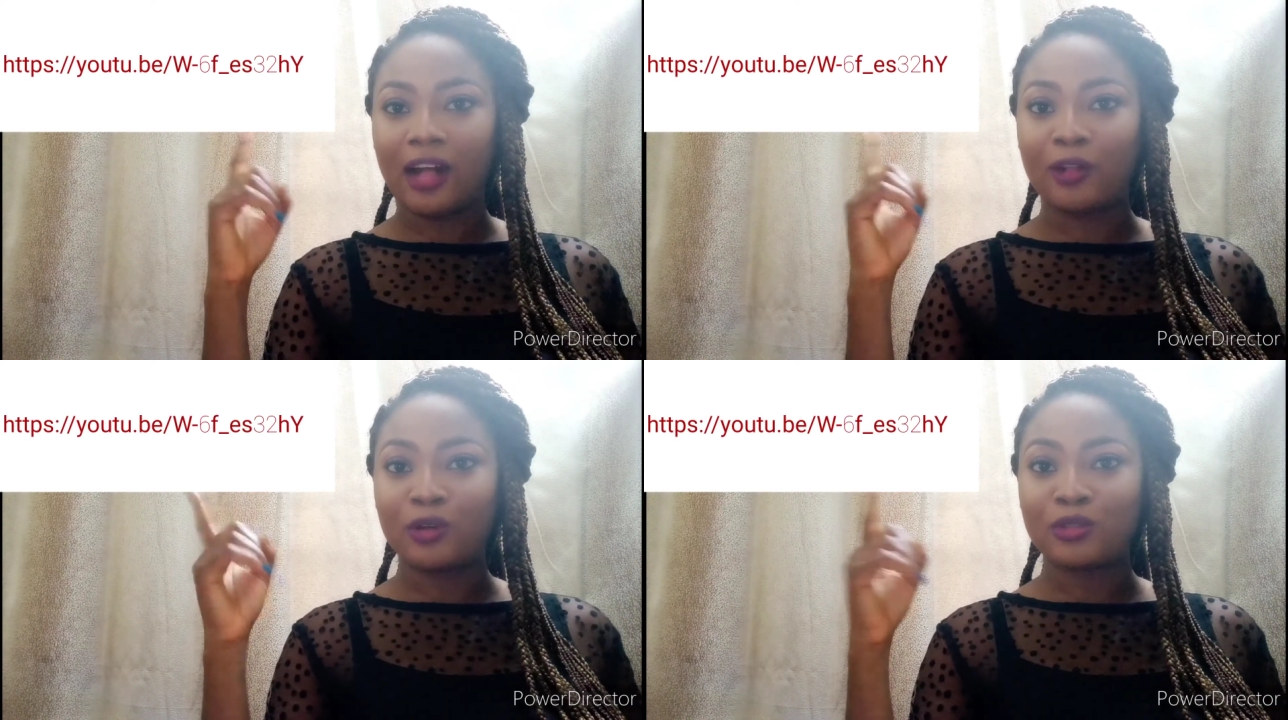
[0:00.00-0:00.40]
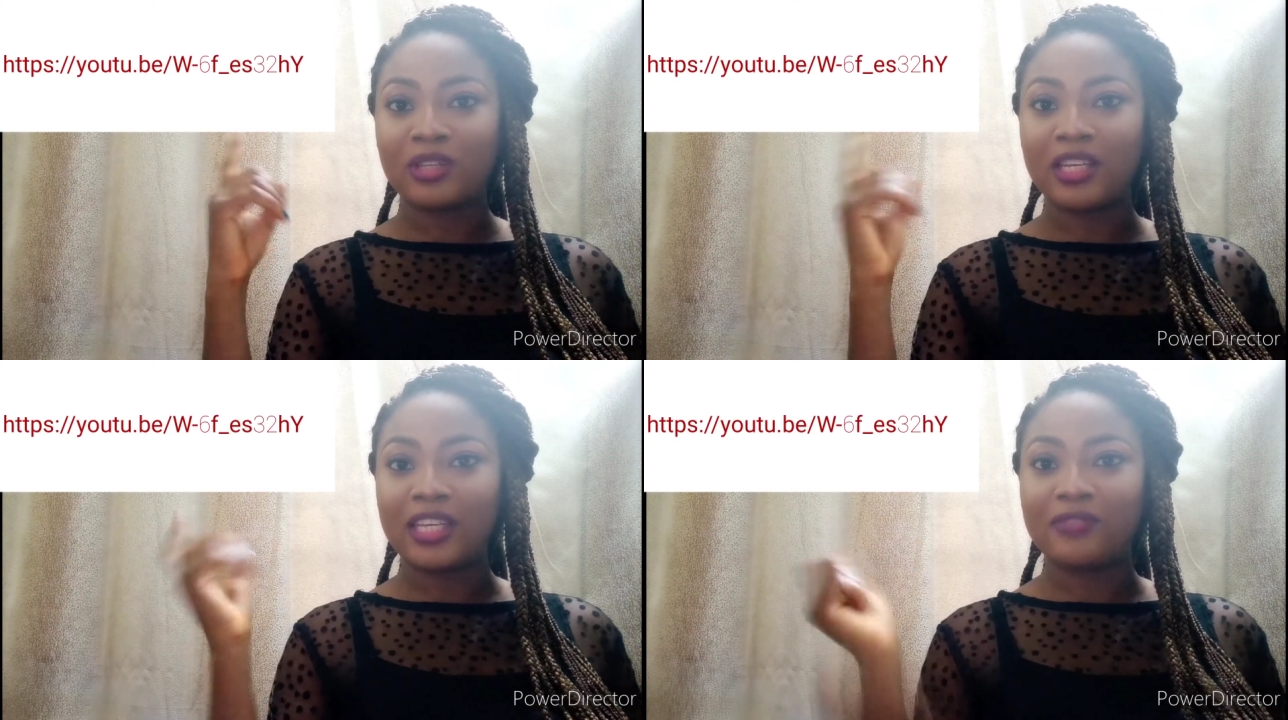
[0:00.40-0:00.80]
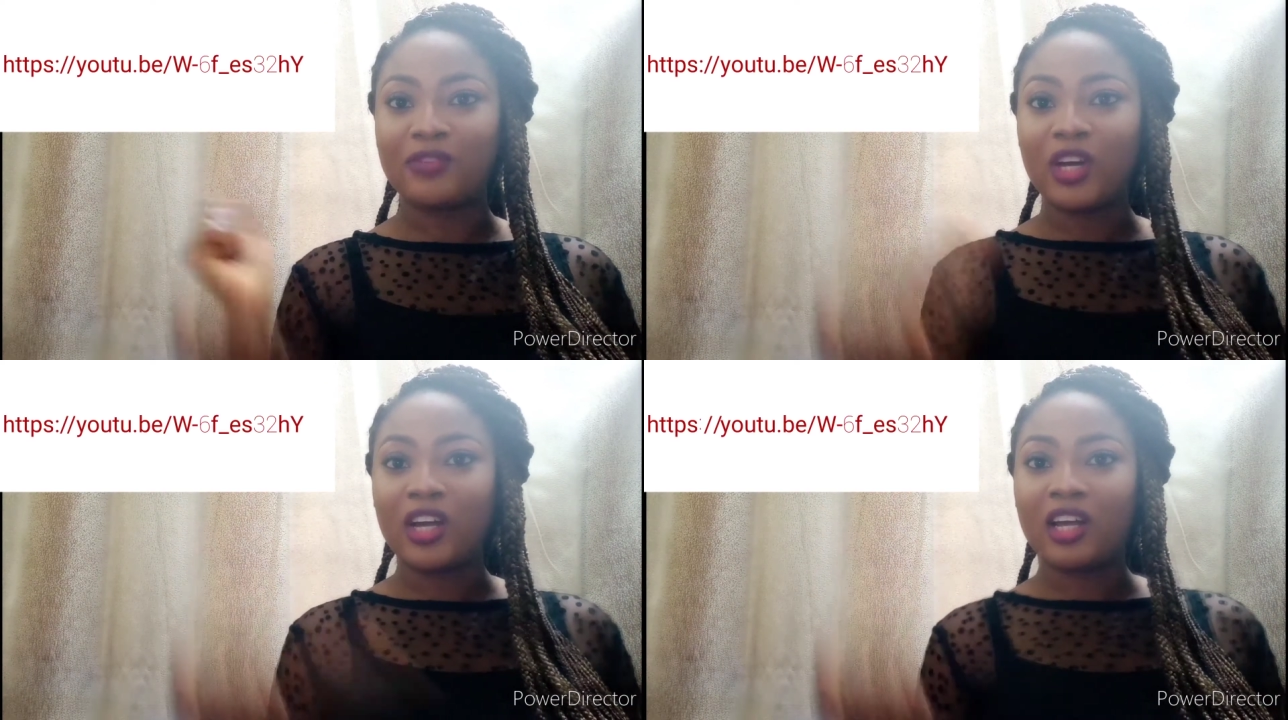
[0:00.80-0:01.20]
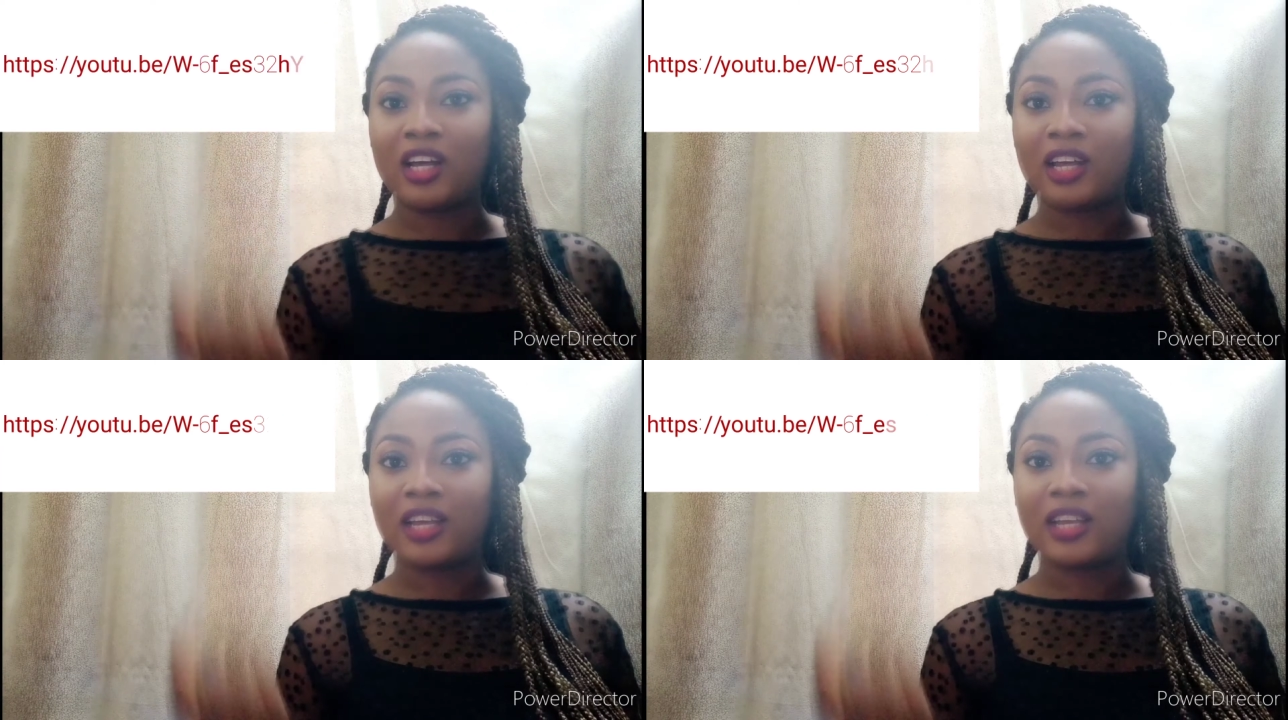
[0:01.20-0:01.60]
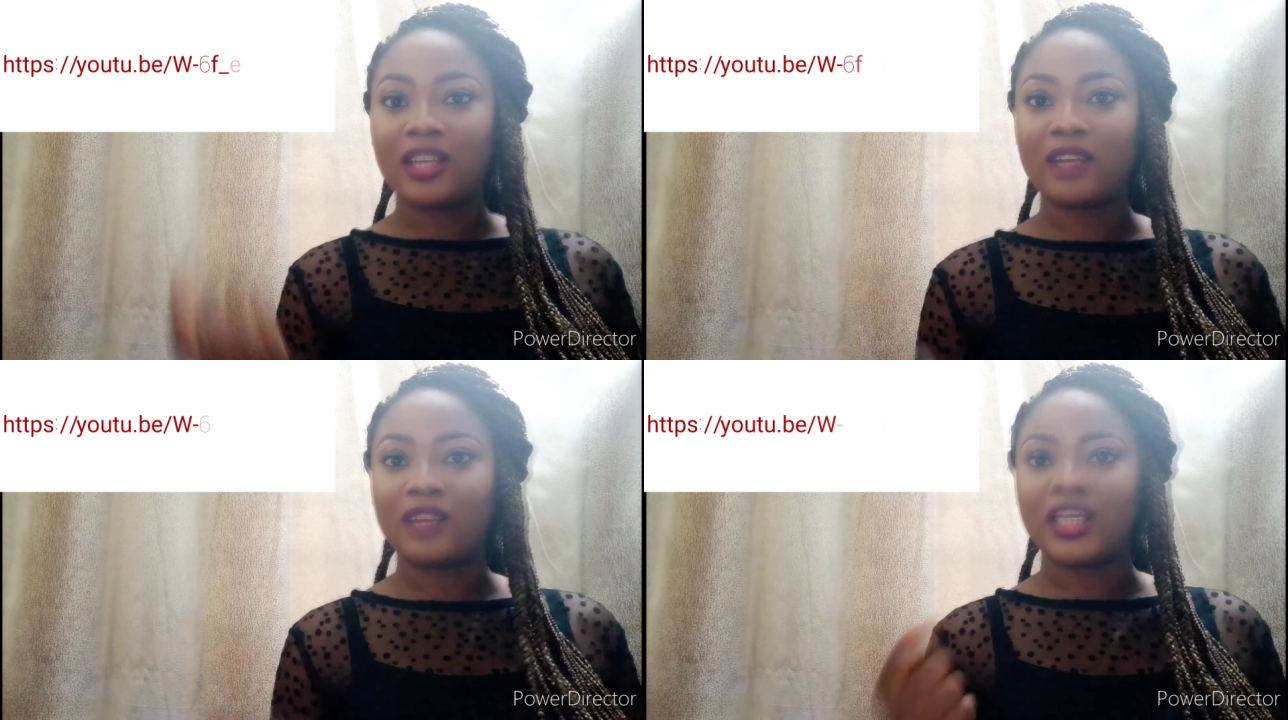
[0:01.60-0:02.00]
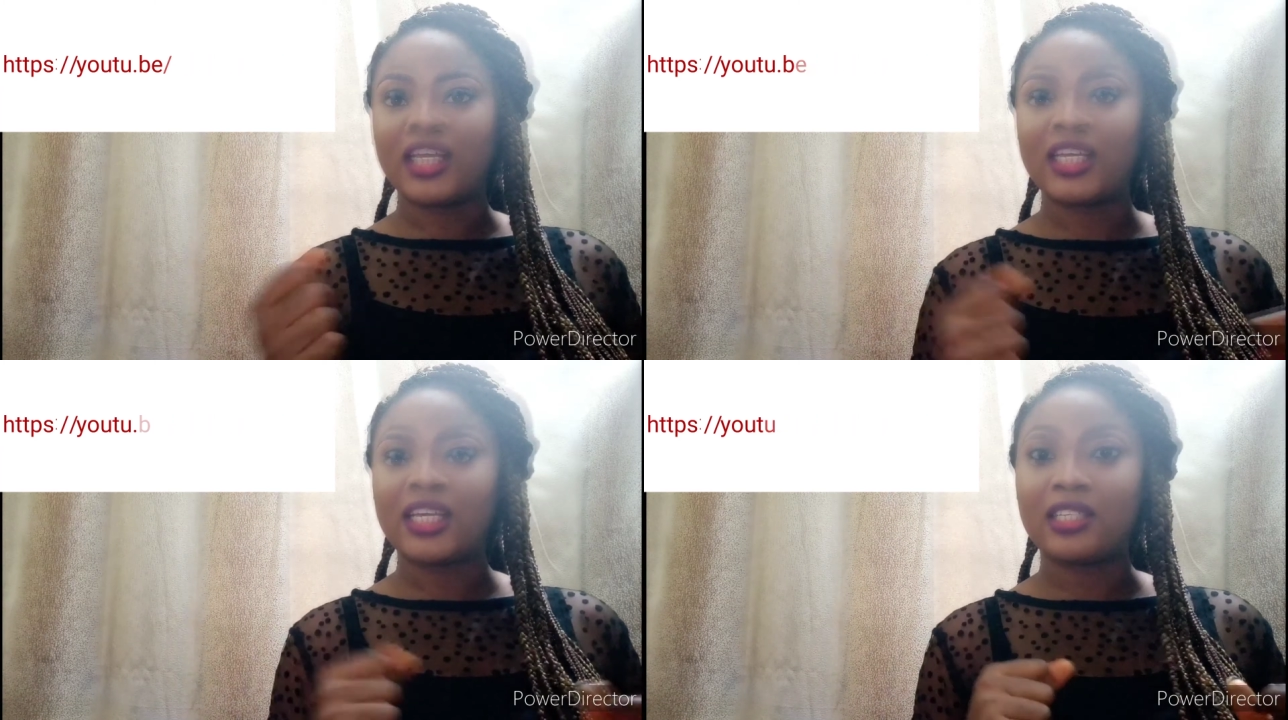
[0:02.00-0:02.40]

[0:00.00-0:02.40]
I'll also leave the link